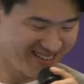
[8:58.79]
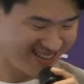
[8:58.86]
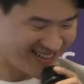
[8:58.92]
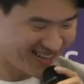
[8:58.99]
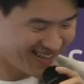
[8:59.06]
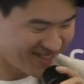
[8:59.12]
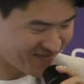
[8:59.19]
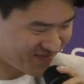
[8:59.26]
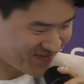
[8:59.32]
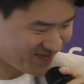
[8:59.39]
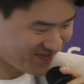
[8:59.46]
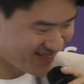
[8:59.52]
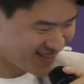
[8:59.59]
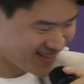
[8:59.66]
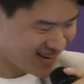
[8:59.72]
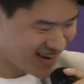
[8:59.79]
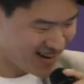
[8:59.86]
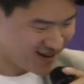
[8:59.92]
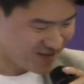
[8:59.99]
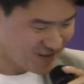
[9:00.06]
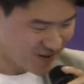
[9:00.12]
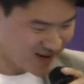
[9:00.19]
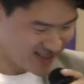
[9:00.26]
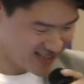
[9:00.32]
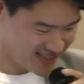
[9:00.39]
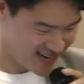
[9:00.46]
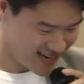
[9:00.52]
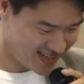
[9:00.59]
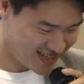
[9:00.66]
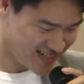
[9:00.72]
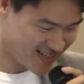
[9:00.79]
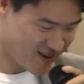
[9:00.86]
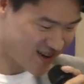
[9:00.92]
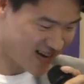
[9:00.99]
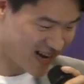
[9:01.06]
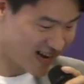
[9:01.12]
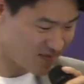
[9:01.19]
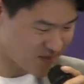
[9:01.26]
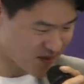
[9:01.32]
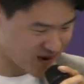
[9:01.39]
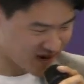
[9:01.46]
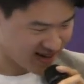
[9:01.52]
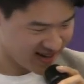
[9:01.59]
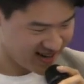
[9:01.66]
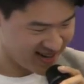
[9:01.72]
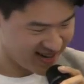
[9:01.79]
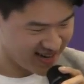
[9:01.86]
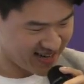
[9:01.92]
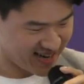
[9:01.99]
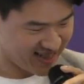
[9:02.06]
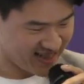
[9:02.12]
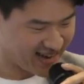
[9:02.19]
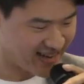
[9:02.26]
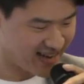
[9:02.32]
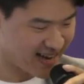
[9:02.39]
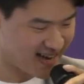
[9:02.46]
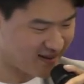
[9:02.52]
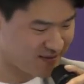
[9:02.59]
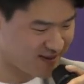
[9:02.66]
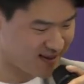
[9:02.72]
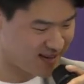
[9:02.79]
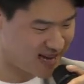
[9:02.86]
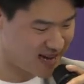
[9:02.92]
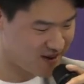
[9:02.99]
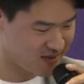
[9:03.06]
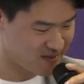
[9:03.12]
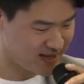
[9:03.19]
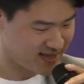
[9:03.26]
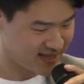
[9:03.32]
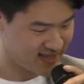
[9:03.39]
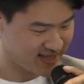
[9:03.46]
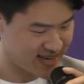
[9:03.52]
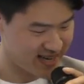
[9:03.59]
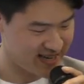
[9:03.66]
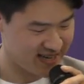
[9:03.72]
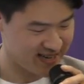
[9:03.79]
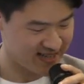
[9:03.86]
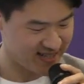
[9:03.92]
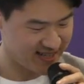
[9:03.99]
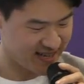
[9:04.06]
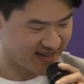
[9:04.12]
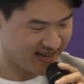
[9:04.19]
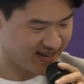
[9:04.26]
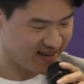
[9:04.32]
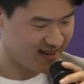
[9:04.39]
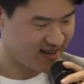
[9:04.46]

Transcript: I look forward to getting to know God more, and I thank God for allowing me to stand here today